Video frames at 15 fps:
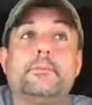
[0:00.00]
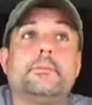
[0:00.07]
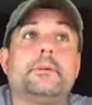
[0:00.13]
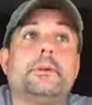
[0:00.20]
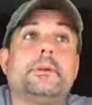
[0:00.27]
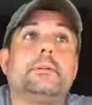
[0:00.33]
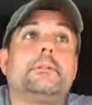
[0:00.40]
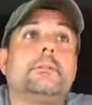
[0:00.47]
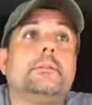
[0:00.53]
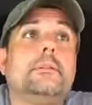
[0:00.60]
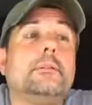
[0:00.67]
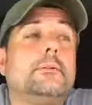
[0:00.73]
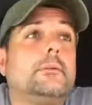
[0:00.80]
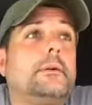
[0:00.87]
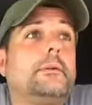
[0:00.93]
And you
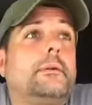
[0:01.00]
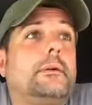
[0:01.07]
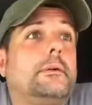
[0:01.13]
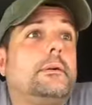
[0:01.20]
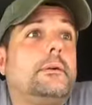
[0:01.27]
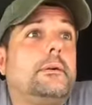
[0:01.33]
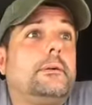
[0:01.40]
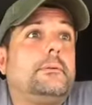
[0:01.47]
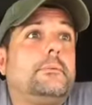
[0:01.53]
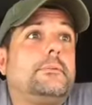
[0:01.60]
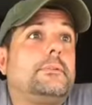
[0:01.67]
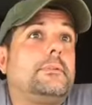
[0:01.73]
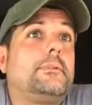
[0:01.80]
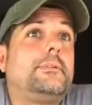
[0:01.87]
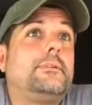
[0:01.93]
know, it
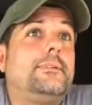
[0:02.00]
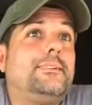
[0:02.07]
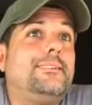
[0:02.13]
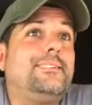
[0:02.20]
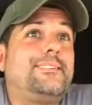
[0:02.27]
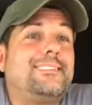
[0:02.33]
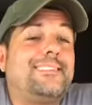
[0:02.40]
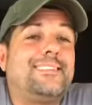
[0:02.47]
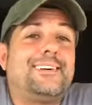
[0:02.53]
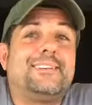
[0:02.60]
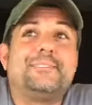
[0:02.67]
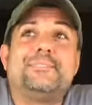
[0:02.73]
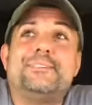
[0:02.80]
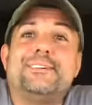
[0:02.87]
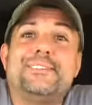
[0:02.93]
was a lot of
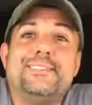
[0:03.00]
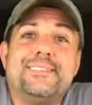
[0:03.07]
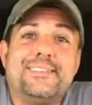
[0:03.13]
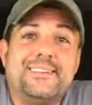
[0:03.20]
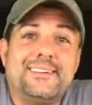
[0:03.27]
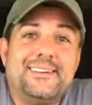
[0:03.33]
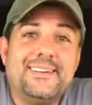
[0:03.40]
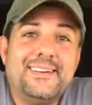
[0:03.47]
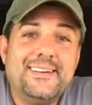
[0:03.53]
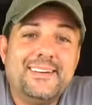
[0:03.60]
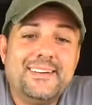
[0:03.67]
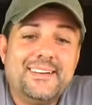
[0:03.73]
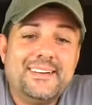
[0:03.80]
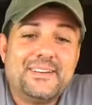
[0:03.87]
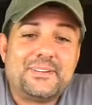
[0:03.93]
fun
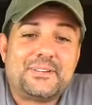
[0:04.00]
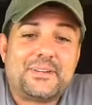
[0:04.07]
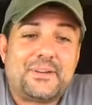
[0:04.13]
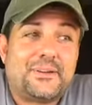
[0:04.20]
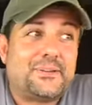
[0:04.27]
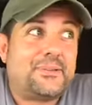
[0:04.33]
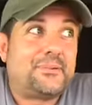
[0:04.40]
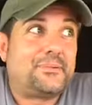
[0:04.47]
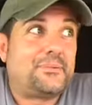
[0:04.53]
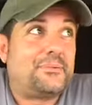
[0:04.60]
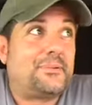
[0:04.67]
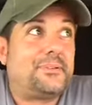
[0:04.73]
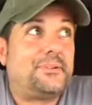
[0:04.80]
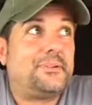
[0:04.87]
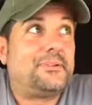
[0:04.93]
sharing those
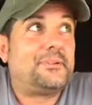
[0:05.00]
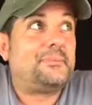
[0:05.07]
with you, and I've